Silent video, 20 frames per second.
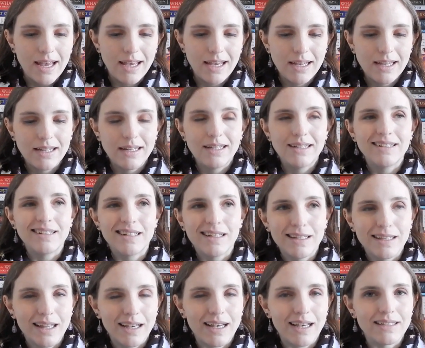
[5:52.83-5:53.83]
And,
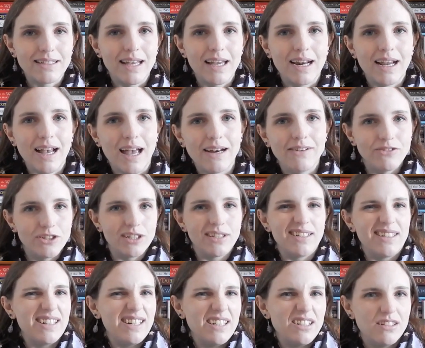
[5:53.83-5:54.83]
like I said, I kind
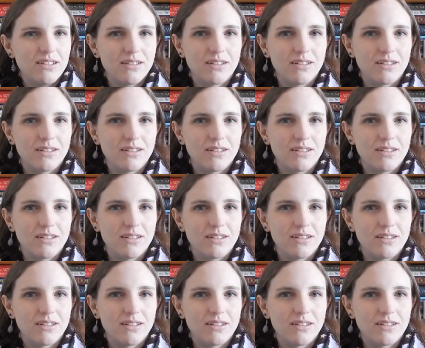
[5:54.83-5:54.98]
of did